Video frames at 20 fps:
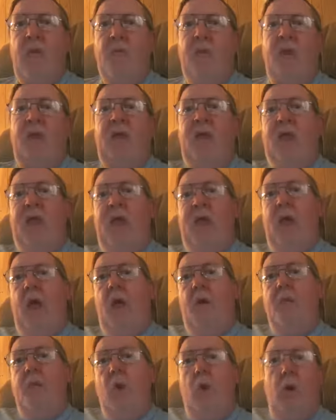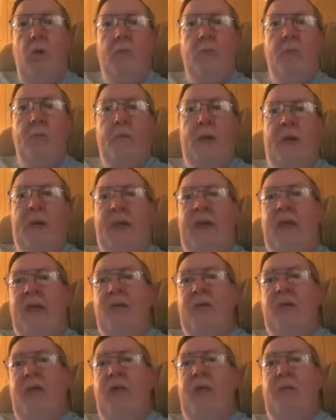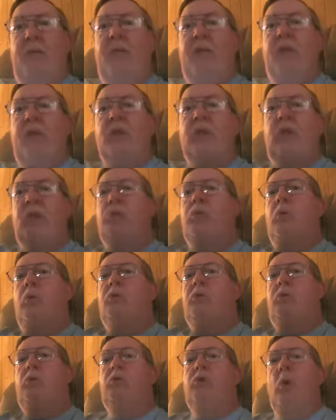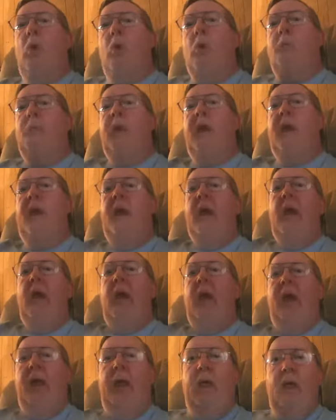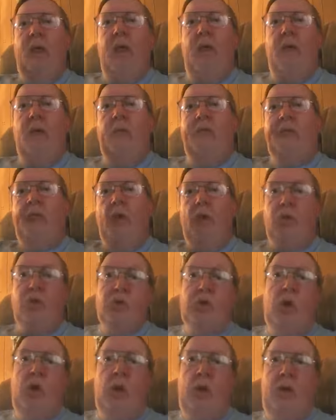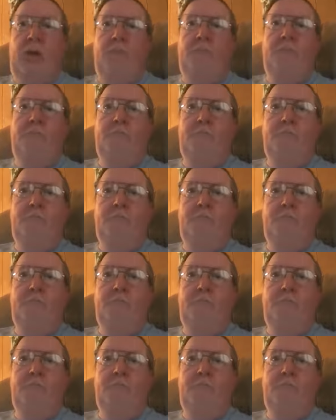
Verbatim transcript: But yeah, I'm going for my ID because that's what you told me eh, the first time.